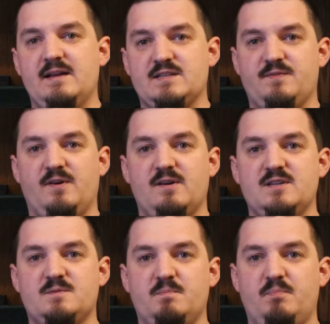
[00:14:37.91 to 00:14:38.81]
as far
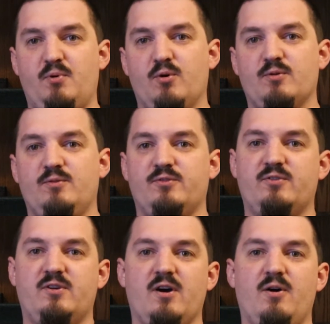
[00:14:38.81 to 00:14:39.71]
as
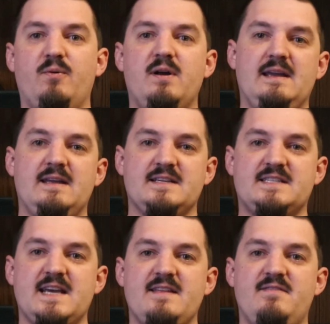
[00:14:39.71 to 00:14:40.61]
portals go. It
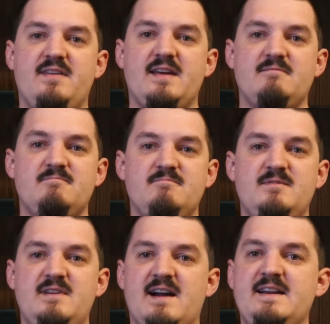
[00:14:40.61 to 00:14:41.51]
is said that
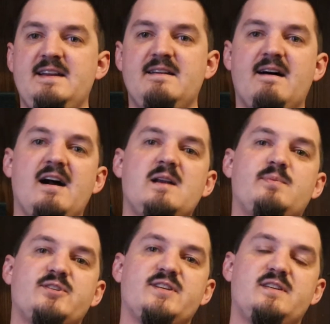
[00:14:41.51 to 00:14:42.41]

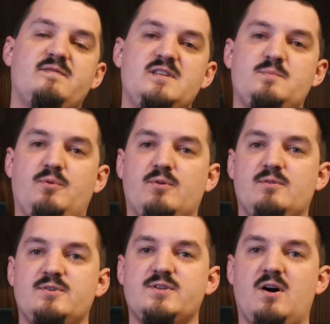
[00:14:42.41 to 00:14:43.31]
99% of these
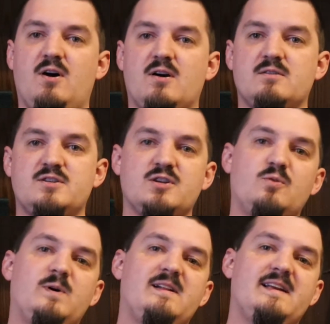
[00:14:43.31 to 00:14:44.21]
portals are
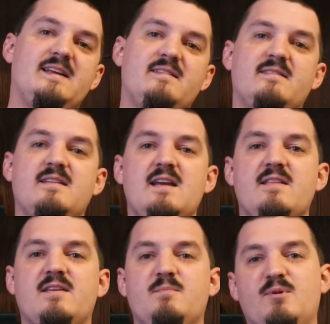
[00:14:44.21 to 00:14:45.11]
so well hidden
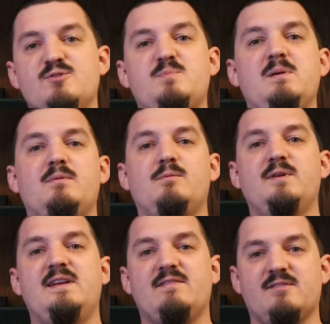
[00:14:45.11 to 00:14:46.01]
that most people
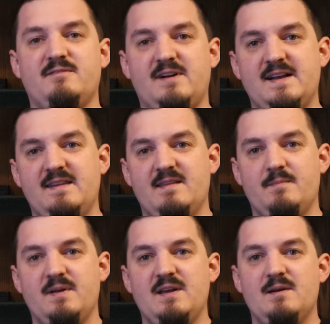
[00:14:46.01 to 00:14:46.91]
would never find
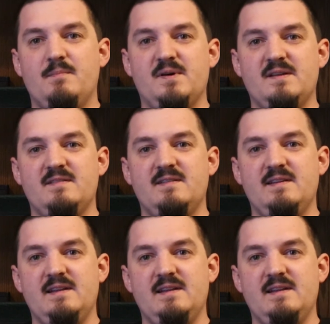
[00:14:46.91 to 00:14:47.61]
them. But